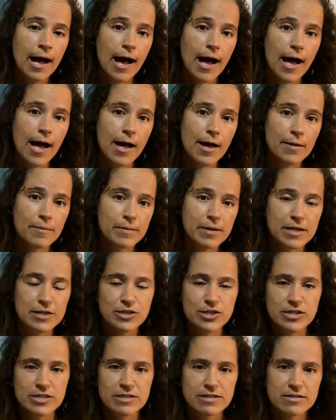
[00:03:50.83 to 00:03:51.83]
Um, and
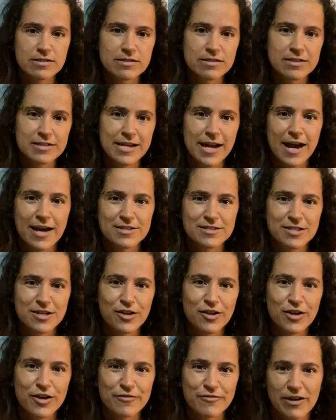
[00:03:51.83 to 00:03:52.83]
just, yeah, to
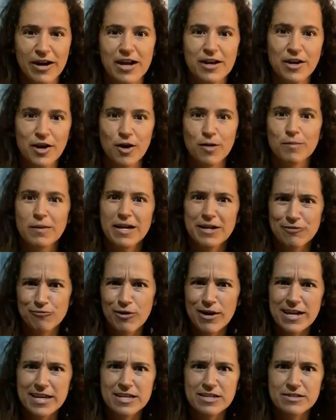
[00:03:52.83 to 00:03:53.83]
clarify, I know I'm like,
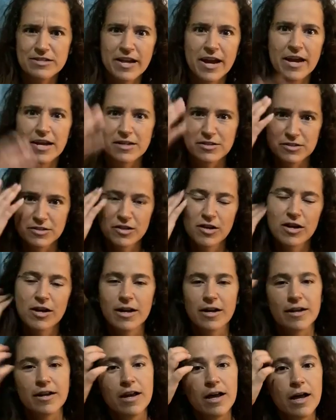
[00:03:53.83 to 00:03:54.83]
Reiki's hands
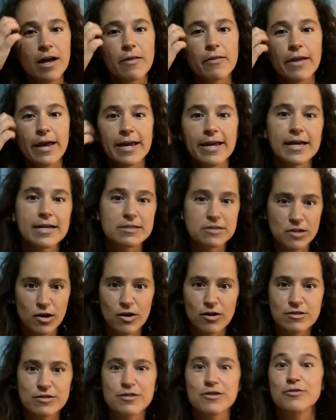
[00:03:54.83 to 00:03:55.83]
on. Like, it's
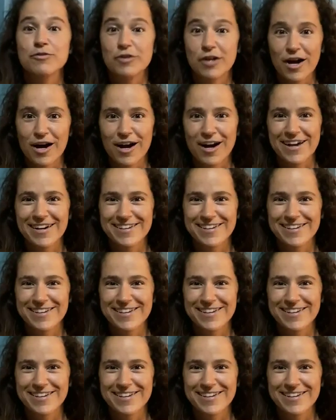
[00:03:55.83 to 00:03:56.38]
also not,